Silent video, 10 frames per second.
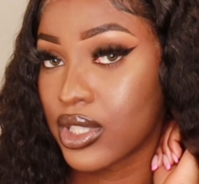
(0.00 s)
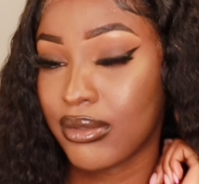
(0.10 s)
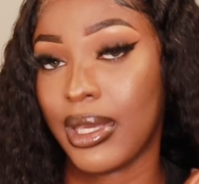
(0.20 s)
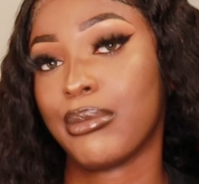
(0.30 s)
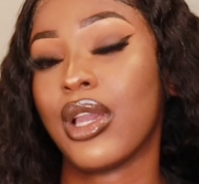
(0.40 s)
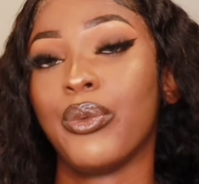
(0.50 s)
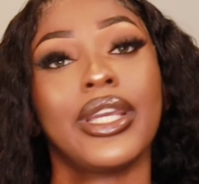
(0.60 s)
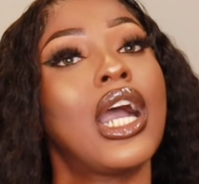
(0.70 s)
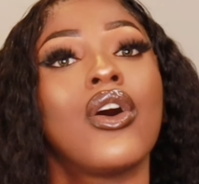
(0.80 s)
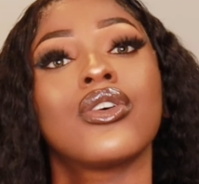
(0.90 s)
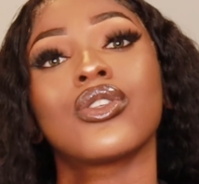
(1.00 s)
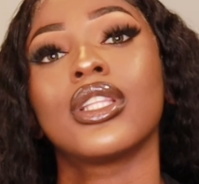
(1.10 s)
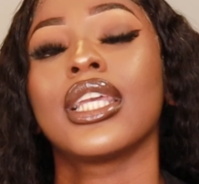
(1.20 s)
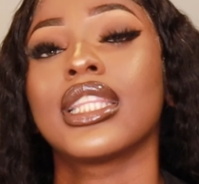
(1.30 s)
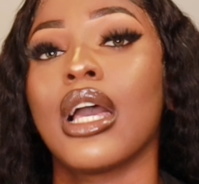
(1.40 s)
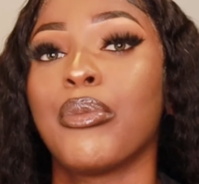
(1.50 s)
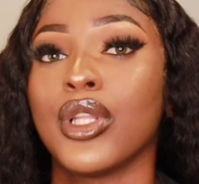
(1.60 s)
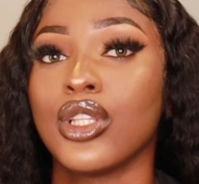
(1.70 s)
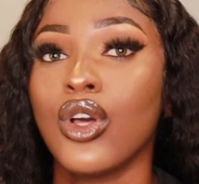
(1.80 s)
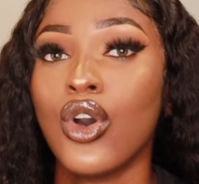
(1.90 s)
to make my wig, I'll also link that
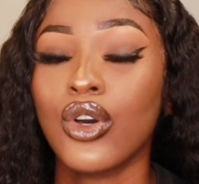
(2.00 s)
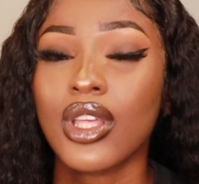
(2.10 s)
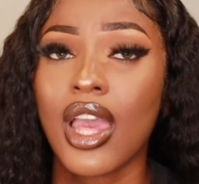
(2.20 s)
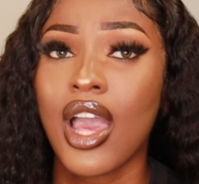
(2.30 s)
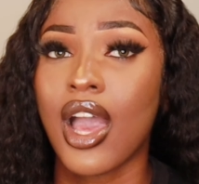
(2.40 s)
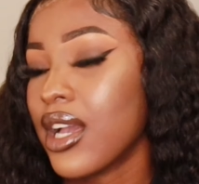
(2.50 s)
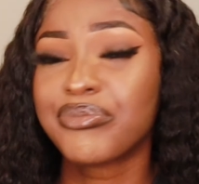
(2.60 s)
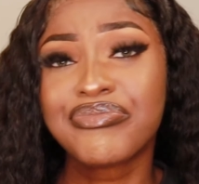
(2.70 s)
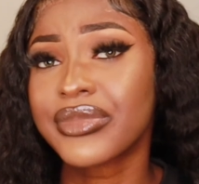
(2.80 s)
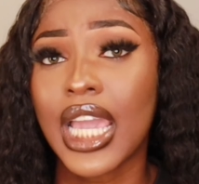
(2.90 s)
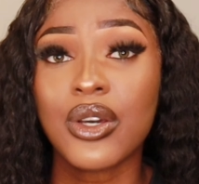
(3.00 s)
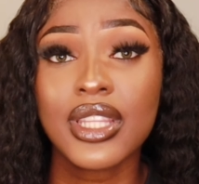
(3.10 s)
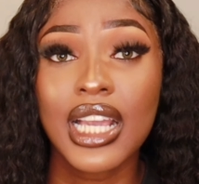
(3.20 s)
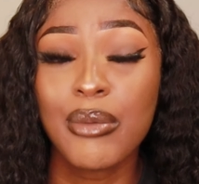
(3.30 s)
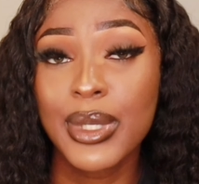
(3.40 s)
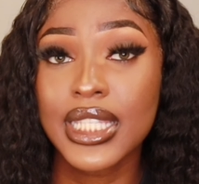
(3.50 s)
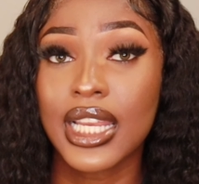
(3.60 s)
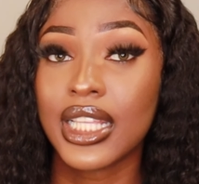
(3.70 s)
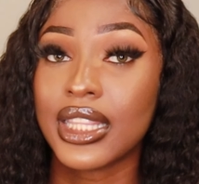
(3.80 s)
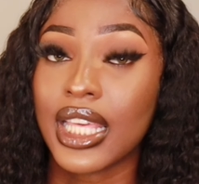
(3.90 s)
below. I don't think I missed
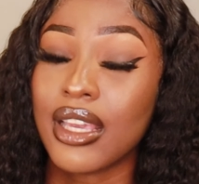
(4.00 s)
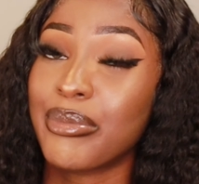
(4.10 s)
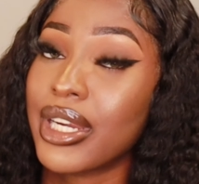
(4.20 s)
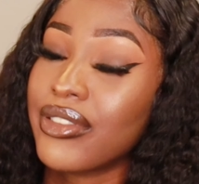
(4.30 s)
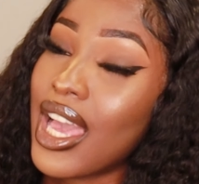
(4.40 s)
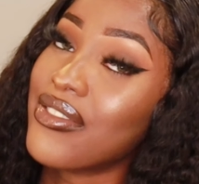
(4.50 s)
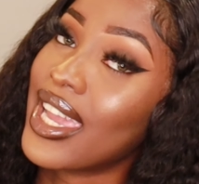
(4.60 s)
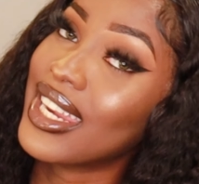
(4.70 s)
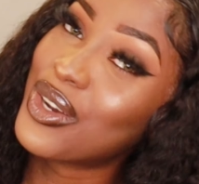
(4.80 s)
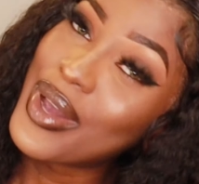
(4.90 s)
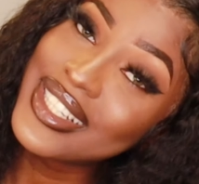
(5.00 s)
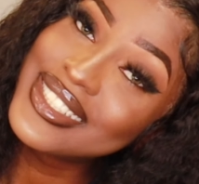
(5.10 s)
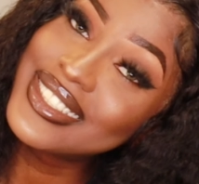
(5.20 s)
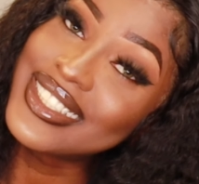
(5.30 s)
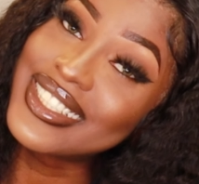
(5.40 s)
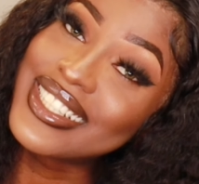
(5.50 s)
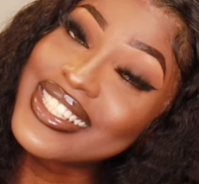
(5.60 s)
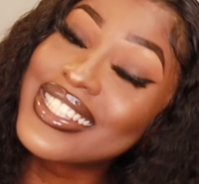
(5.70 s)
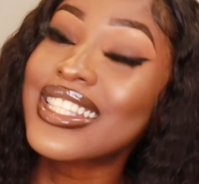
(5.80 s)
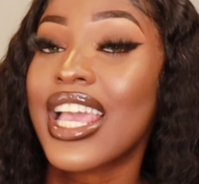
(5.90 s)
anything, but if you have any
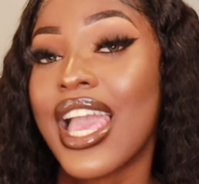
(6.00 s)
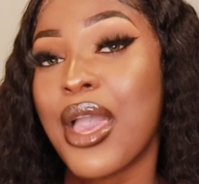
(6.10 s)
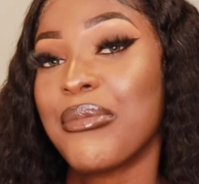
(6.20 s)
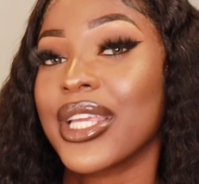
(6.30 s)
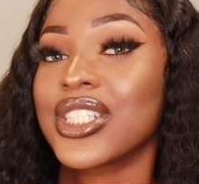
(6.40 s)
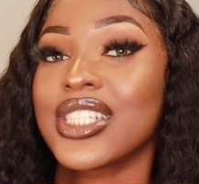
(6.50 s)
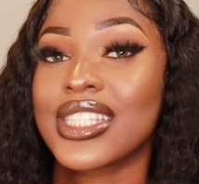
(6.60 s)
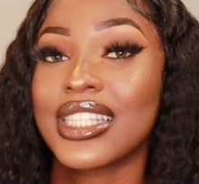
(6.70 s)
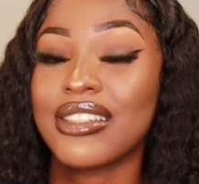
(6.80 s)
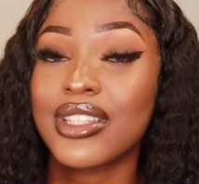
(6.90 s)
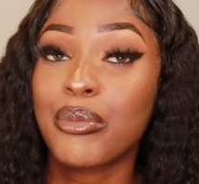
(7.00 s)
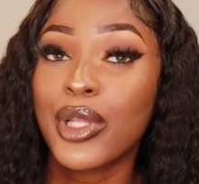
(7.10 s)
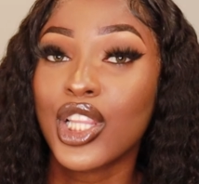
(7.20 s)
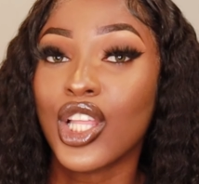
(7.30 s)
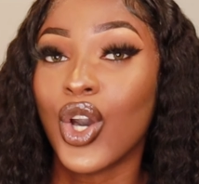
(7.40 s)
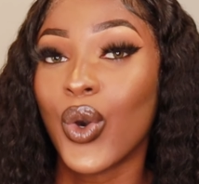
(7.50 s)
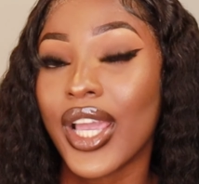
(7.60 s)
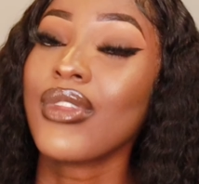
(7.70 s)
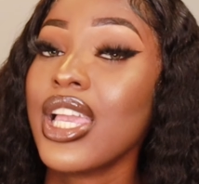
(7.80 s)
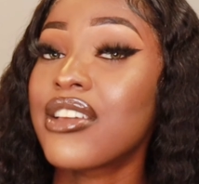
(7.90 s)
questions, make sure to leave them below.
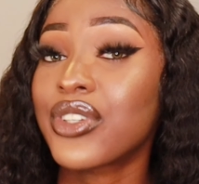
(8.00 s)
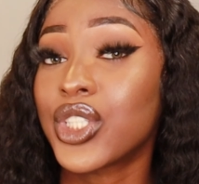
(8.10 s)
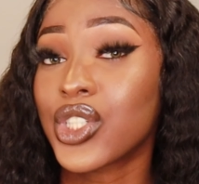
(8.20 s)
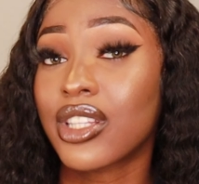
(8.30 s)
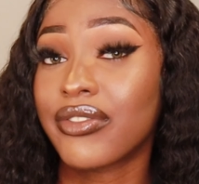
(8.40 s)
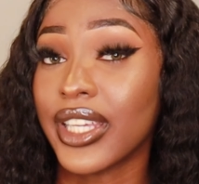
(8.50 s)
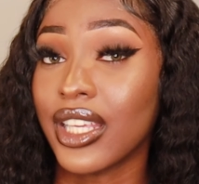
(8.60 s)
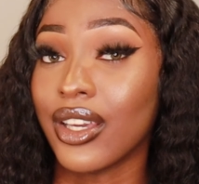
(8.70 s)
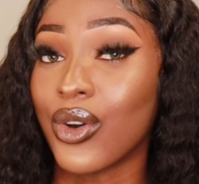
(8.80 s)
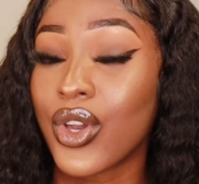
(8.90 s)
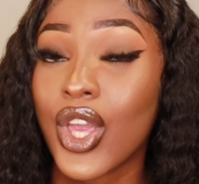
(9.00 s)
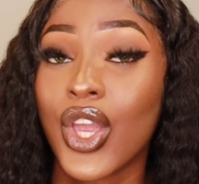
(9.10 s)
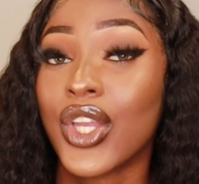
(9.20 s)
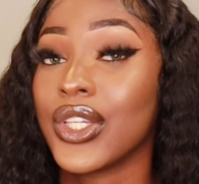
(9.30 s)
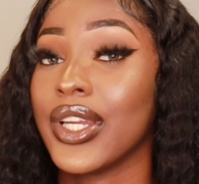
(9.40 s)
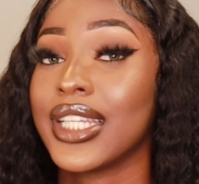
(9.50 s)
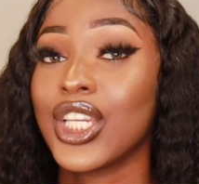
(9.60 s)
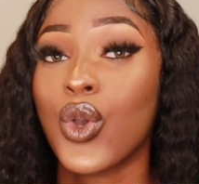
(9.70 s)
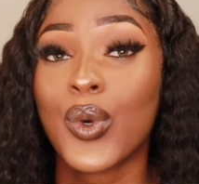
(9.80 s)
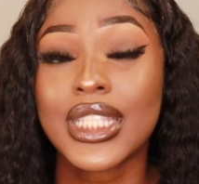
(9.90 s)
If you enjoyed the video, you already
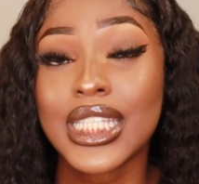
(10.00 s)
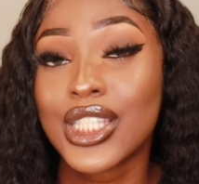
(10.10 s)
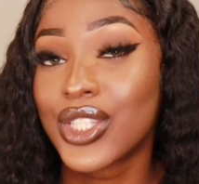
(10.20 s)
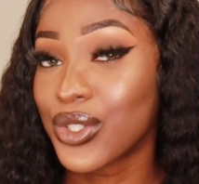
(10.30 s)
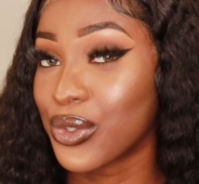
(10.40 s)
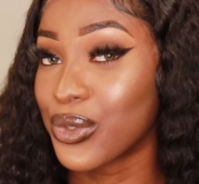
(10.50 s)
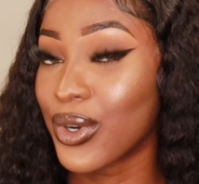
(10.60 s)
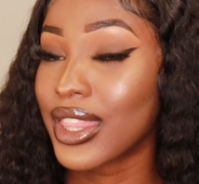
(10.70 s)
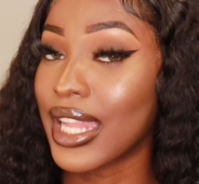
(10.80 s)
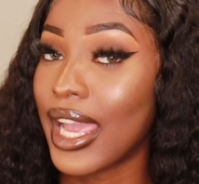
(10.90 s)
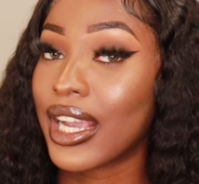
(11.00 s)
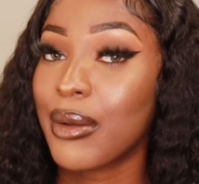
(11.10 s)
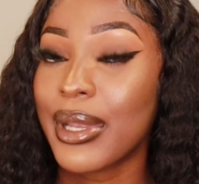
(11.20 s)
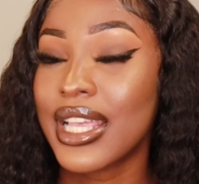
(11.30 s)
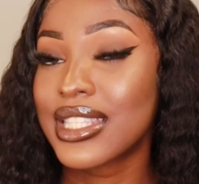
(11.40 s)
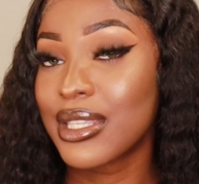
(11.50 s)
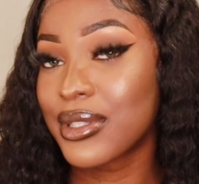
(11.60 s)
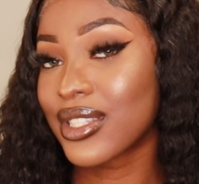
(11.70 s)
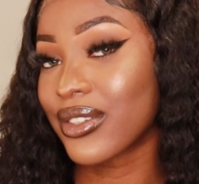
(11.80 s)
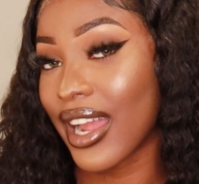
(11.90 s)
know what to do. Like, comment, and
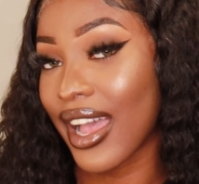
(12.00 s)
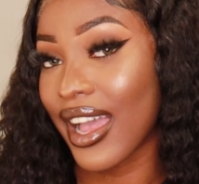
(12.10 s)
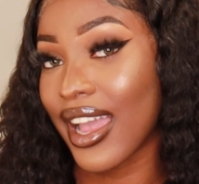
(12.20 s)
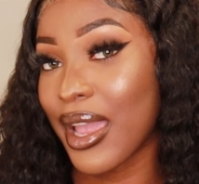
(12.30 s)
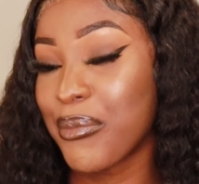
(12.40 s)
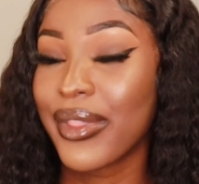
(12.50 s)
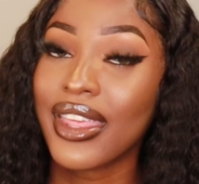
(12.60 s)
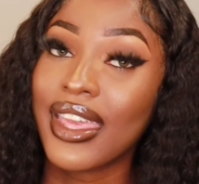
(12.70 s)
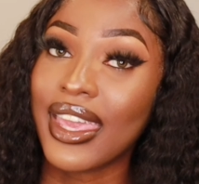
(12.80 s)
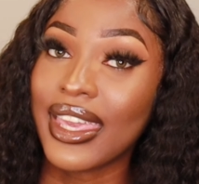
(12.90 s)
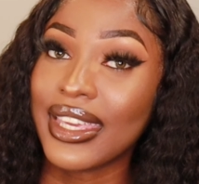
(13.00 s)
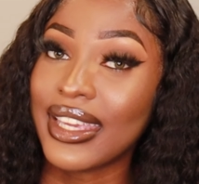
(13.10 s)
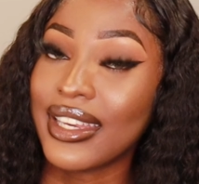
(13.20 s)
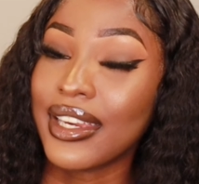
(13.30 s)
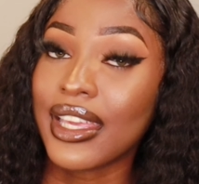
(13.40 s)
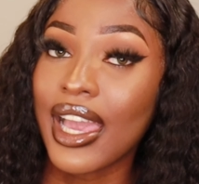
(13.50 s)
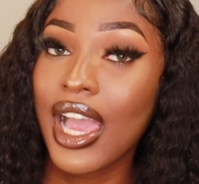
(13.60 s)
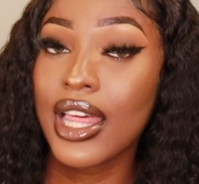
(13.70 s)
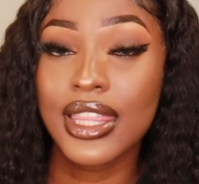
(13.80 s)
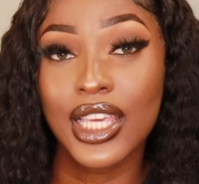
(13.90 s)
subscribe. And
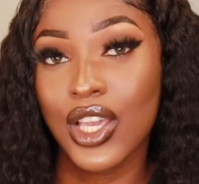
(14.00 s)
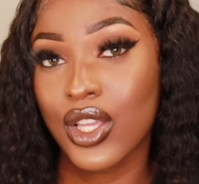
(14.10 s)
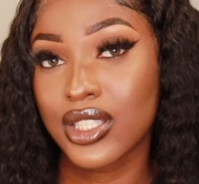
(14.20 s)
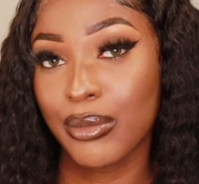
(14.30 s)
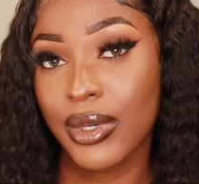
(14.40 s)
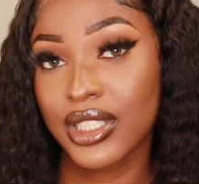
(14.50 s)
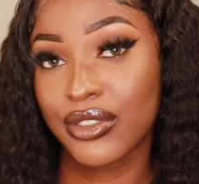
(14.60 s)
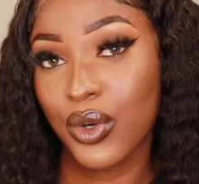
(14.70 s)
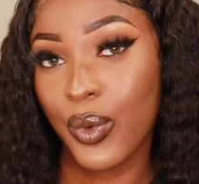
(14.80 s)
yeah, thank y'all so much for